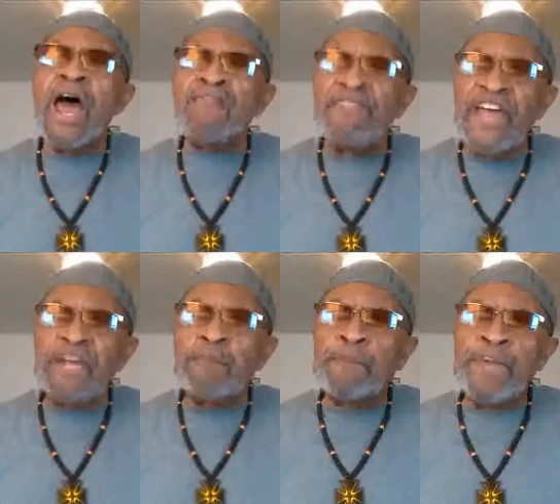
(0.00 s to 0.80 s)
And
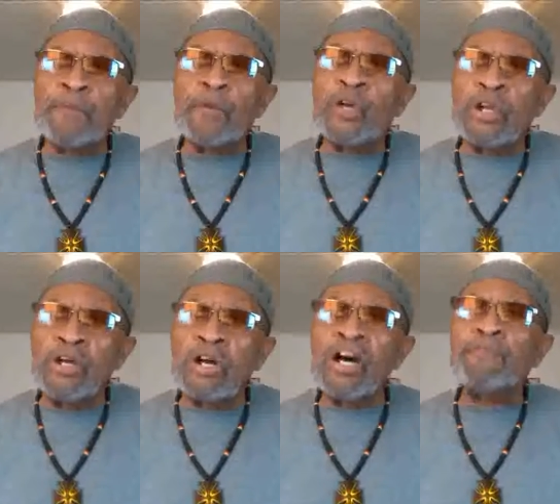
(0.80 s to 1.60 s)
then people would
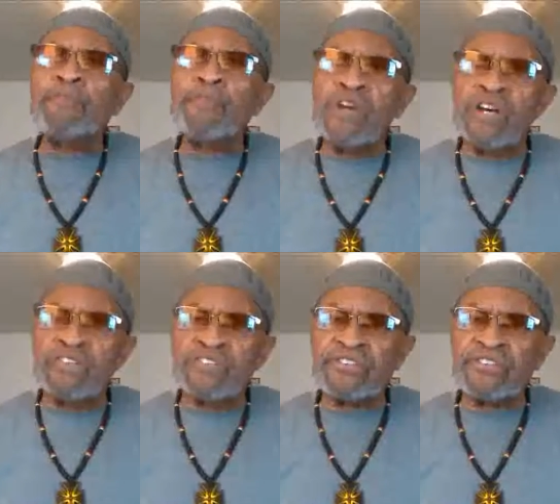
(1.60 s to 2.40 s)
look up to
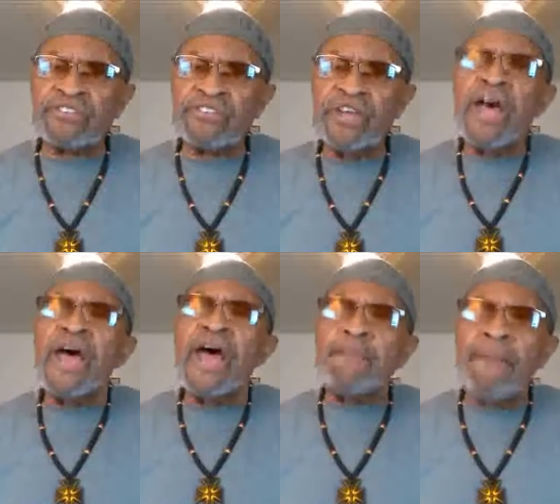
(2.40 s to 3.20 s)
us,
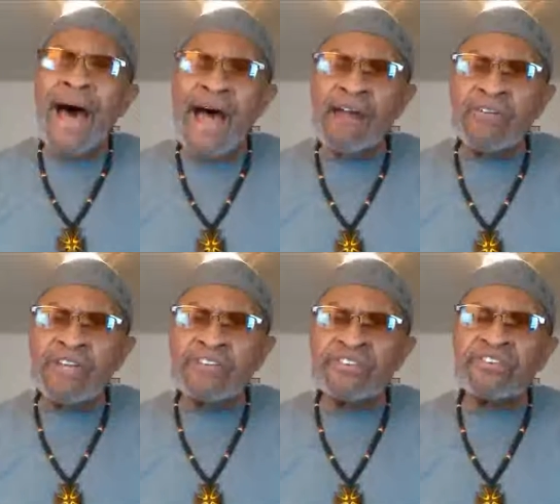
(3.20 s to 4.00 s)
admire
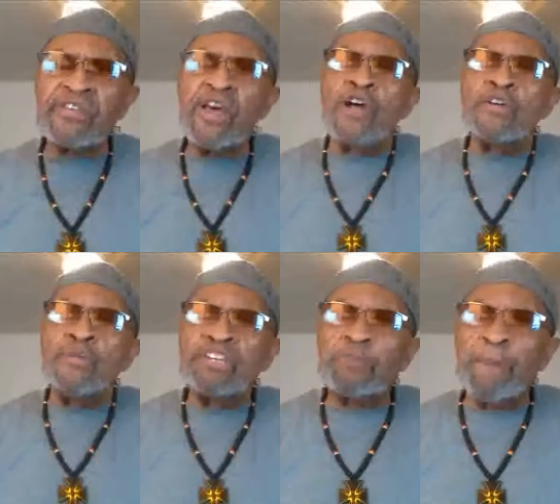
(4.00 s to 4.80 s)
us,
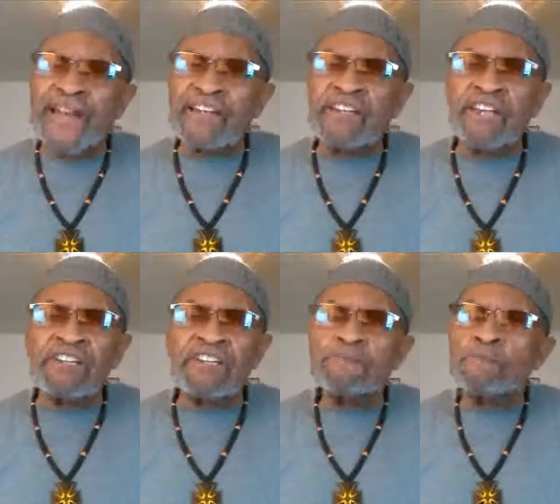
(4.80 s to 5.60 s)
respect
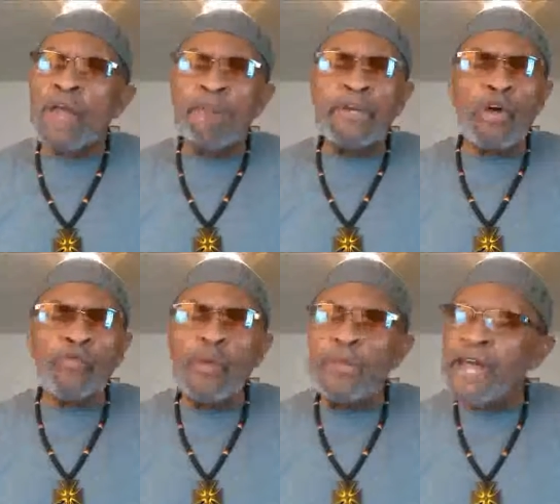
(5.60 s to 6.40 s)
us,
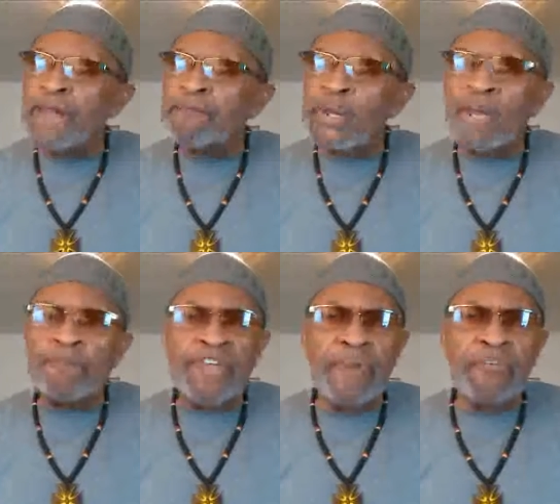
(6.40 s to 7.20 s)
because we would
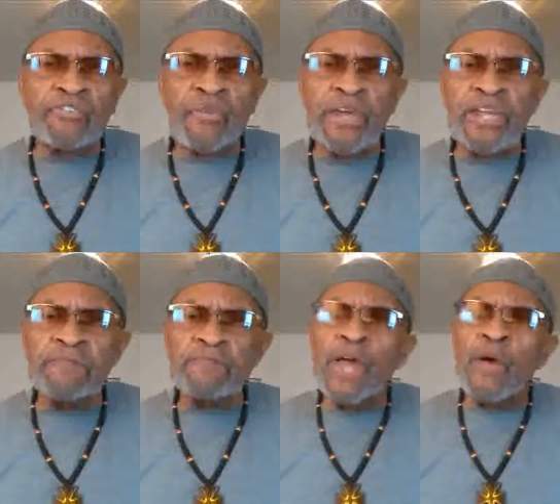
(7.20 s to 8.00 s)
have demonstrated
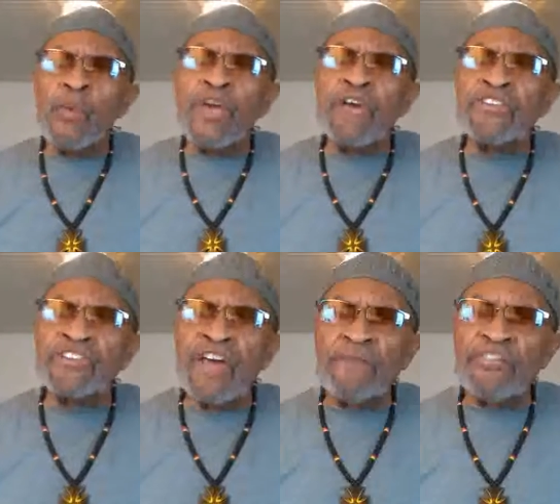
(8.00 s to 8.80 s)
we are
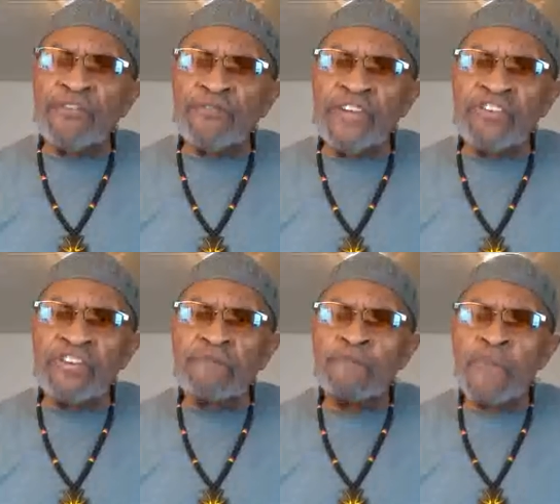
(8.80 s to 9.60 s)

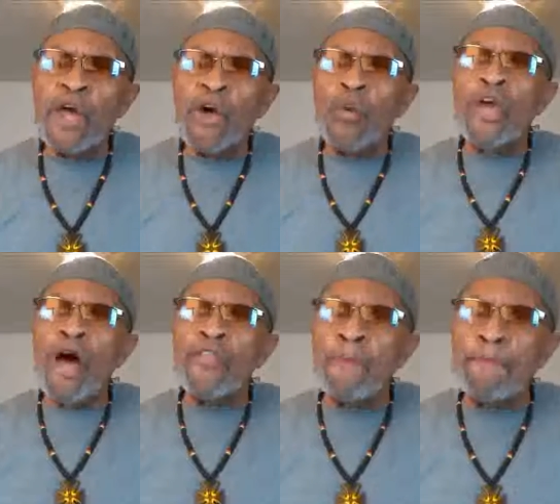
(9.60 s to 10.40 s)
self-sufficient. We
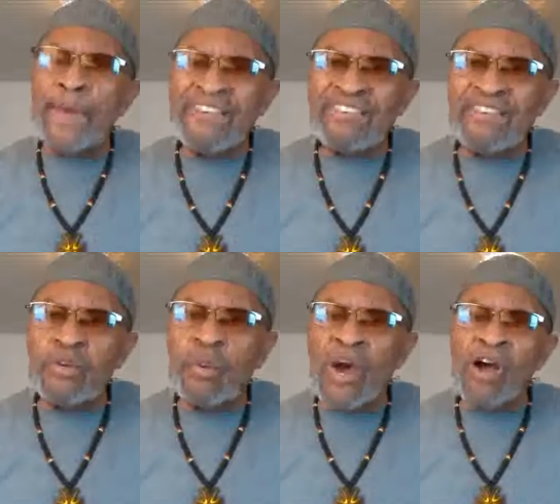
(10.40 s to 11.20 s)
are the best in
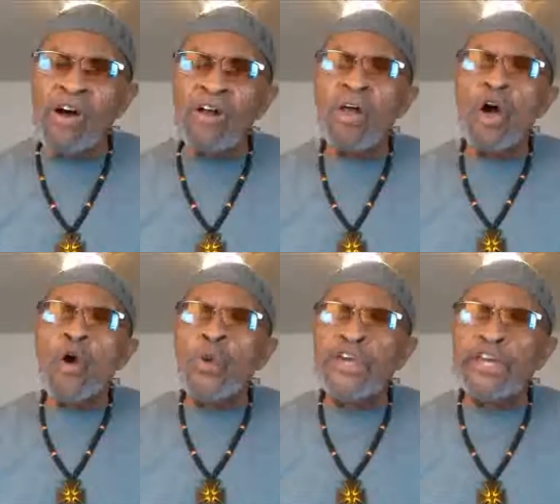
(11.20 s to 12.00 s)
the world.
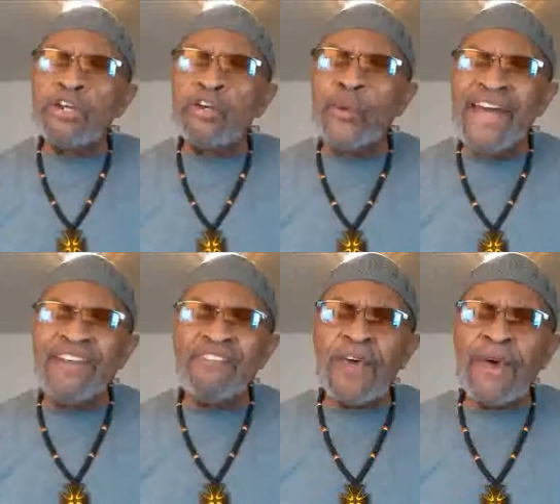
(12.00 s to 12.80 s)
We can do
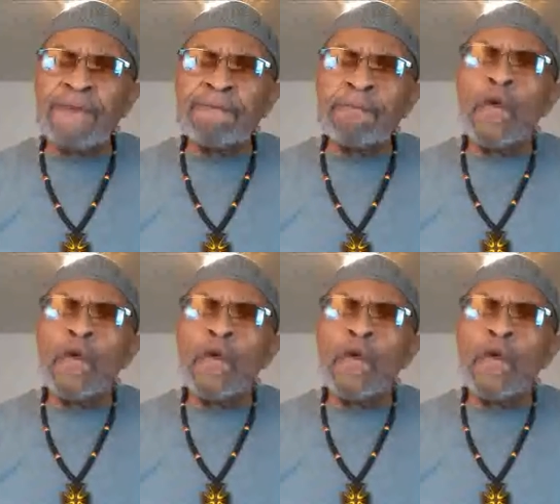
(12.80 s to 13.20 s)
anything.